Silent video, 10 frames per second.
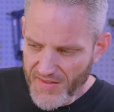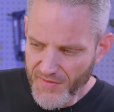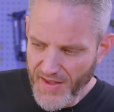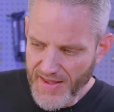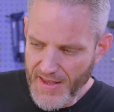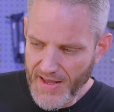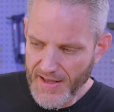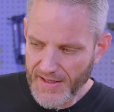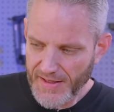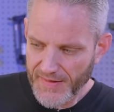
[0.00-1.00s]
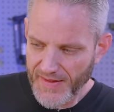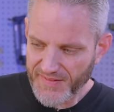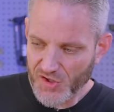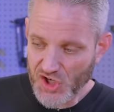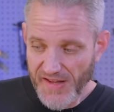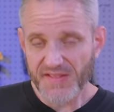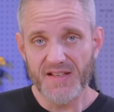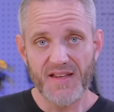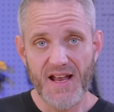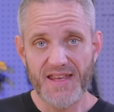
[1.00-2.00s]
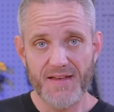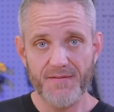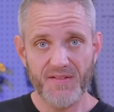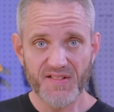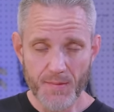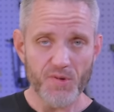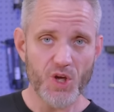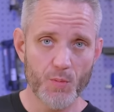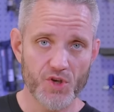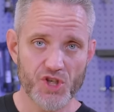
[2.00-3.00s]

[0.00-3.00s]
they, uh, they suggested that I give SimCube a